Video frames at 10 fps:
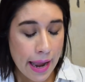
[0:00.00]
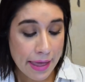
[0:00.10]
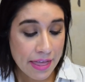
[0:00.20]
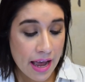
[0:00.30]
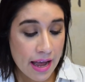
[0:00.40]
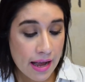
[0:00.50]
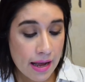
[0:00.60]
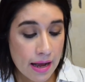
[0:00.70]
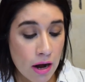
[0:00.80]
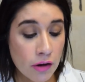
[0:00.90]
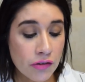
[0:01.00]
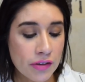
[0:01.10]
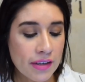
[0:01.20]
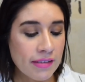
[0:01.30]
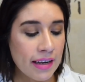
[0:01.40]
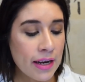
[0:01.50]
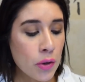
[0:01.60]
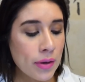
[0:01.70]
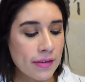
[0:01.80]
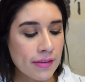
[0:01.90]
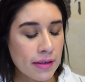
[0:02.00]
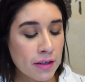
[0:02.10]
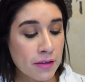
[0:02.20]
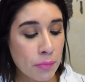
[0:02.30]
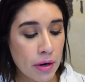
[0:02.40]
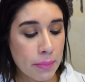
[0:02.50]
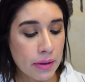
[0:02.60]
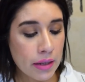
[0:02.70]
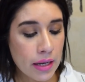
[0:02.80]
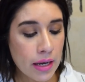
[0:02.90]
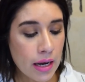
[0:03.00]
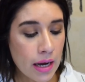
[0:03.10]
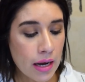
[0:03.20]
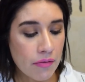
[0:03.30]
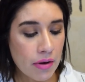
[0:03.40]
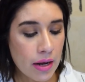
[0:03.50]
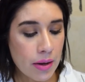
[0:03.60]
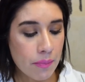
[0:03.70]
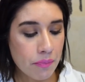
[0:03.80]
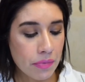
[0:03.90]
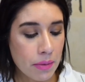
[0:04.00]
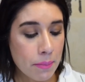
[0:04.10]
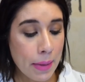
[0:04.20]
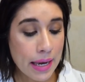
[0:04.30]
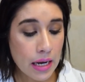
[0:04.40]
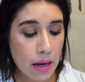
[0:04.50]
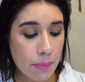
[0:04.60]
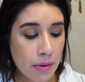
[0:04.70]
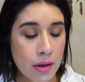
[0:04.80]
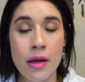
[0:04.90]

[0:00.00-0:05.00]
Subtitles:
That also says it increases the spreadability of makeup.